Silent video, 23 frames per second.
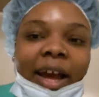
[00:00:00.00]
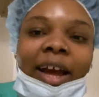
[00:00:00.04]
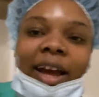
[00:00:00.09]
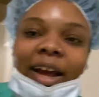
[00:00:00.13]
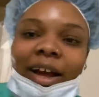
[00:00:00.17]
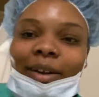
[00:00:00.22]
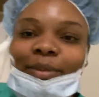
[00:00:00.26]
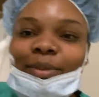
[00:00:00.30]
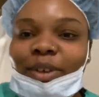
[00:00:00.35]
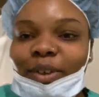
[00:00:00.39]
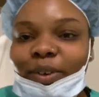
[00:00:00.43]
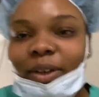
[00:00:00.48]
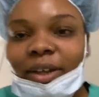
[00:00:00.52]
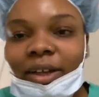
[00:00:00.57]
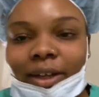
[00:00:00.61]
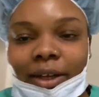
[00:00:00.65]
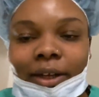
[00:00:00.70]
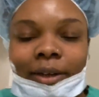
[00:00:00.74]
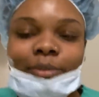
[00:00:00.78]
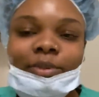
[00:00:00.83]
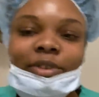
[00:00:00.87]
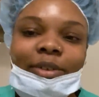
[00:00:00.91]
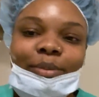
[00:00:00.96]
I'm going
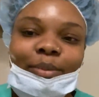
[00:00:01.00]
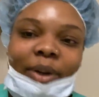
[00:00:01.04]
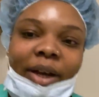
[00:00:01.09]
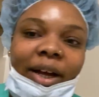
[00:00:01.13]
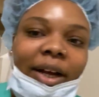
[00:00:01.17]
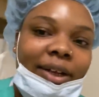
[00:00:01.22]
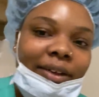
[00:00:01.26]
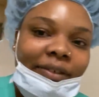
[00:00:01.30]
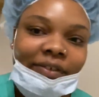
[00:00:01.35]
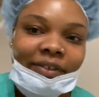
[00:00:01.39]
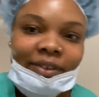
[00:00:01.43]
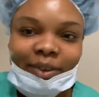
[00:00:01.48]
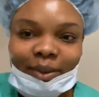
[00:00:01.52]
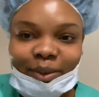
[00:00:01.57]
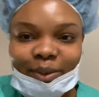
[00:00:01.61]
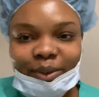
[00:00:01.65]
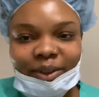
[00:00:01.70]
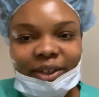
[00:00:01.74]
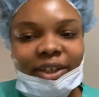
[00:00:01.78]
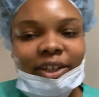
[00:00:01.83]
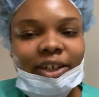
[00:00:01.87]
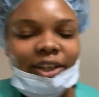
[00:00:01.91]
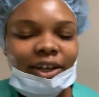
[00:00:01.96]
up to my
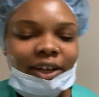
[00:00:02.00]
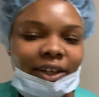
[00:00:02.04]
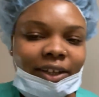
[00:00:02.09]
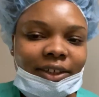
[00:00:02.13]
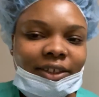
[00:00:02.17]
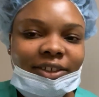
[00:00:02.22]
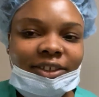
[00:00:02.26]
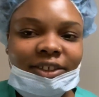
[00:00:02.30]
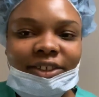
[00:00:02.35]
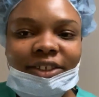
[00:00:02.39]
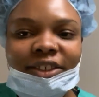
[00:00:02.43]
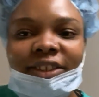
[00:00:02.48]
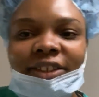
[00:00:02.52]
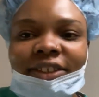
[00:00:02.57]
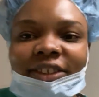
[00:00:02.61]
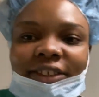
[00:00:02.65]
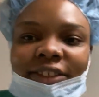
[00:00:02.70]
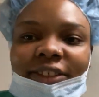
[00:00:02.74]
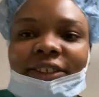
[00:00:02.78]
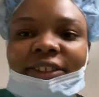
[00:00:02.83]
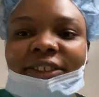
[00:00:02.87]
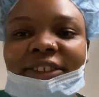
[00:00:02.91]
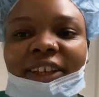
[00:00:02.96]
floor just
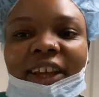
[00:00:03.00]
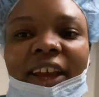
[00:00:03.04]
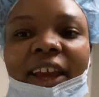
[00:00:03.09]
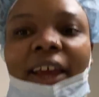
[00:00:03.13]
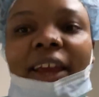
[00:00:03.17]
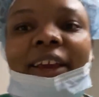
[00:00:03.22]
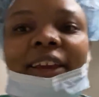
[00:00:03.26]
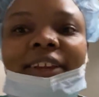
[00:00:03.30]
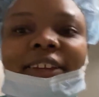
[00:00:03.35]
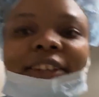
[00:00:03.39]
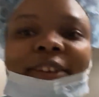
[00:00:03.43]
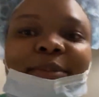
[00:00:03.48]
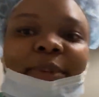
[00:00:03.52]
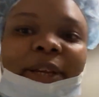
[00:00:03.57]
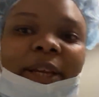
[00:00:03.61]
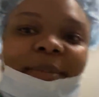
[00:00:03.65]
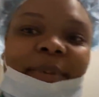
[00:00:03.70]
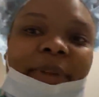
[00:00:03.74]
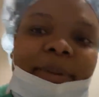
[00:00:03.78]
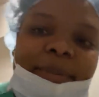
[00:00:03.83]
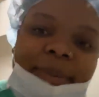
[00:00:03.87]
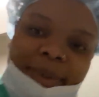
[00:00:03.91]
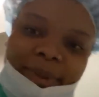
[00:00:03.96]
to say hey to my
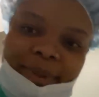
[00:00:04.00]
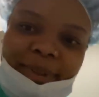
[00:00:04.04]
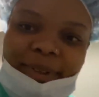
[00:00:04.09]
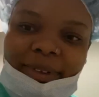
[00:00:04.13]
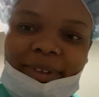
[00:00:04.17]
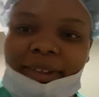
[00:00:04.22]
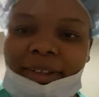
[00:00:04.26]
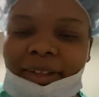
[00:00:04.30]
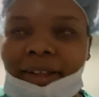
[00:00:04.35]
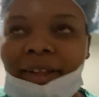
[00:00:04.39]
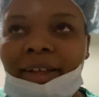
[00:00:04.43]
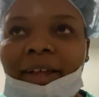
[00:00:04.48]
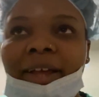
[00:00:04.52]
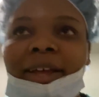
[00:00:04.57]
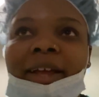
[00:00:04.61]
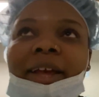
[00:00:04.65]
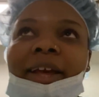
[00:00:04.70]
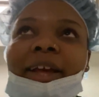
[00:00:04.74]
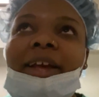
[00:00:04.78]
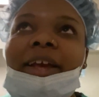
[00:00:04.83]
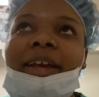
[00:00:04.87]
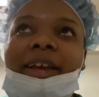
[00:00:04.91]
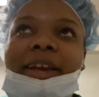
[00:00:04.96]
people,
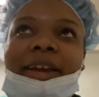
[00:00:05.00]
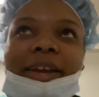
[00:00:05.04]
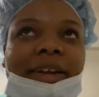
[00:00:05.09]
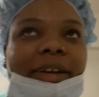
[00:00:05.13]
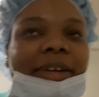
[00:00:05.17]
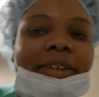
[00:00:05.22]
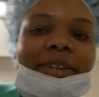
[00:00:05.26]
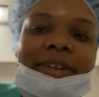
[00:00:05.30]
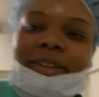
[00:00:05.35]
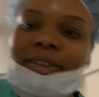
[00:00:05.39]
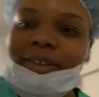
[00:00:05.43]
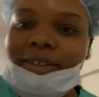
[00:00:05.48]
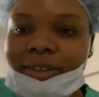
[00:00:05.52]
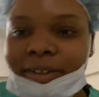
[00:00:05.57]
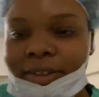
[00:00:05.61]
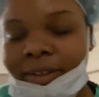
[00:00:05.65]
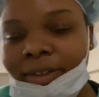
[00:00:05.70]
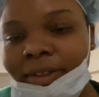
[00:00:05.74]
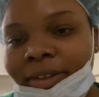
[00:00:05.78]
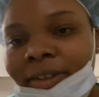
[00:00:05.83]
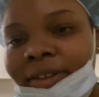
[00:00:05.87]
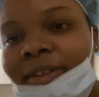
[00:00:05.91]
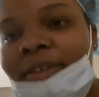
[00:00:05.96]
and
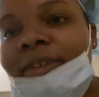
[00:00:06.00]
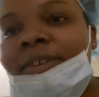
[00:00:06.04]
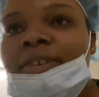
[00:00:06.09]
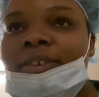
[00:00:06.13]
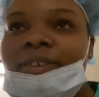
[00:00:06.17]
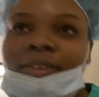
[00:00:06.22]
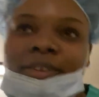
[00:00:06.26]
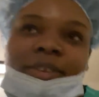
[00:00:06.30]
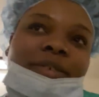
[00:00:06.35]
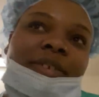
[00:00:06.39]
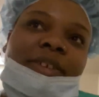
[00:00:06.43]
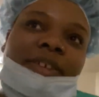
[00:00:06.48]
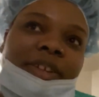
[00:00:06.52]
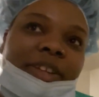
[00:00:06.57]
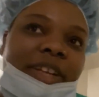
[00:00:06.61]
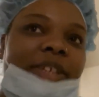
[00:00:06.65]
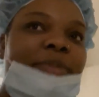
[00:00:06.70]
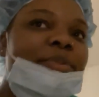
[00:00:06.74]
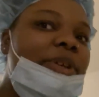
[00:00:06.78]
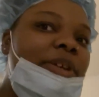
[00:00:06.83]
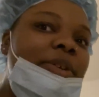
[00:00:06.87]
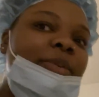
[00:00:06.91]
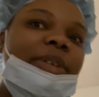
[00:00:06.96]
that's
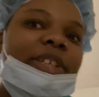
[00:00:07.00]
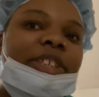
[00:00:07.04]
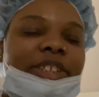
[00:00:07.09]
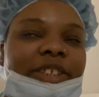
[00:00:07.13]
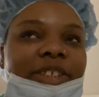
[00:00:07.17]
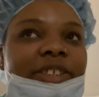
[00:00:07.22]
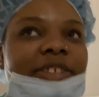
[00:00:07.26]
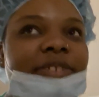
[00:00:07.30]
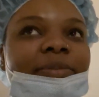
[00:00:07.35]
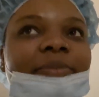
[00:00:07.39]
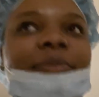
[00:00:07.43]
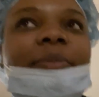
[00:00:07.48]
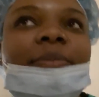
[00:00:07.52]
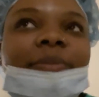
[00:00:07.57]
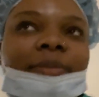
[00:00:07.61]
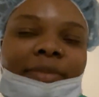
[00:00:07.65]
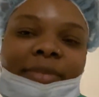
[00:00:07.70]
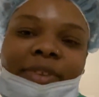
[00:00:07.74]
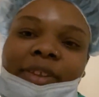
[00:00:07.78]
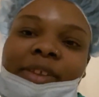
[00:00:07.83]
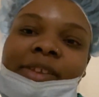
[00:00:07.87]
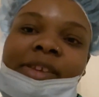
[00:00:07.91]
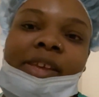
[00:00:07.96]
pretty much it.
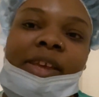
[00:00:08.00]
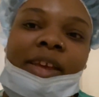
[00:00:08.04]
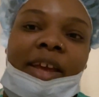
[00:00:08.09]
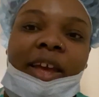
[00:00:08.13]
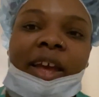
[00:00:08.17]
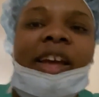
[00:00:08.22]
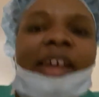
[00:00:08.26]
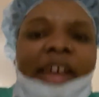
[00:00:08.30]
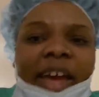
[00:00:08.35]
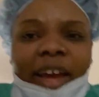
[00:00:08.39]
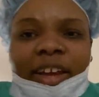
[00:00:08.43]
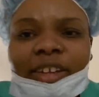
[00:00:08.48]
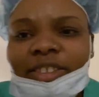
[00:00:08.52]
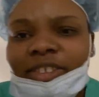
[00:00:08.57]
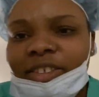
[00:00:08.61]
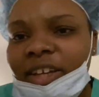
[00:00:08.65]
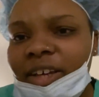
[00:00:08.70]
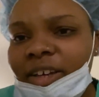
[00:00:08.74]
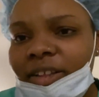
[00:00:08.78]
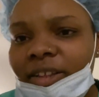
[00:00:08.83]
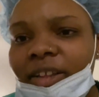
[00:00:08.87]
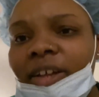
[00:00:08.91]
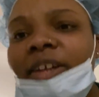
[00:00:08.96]
I actually
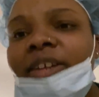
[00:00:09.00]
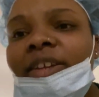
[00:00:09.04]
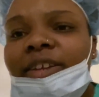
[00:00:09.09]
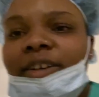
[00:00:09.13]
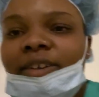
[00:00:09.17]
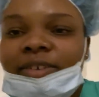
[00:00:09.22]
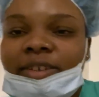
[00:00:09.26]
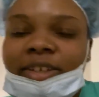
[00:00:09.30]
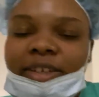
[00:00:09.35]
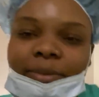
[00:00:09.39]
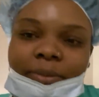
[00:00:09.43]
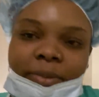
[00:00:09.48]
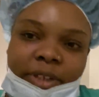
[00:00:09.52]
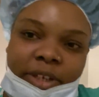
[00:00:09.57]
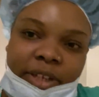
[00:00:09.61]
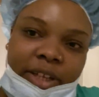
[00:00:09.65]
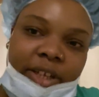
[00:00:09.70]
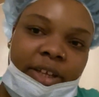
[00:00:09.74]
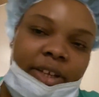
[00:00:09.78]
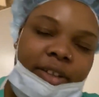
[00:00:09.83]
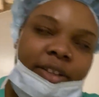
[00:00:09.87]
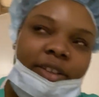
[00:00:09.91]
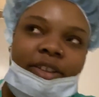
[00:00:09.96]
had a lot of downtime tonight.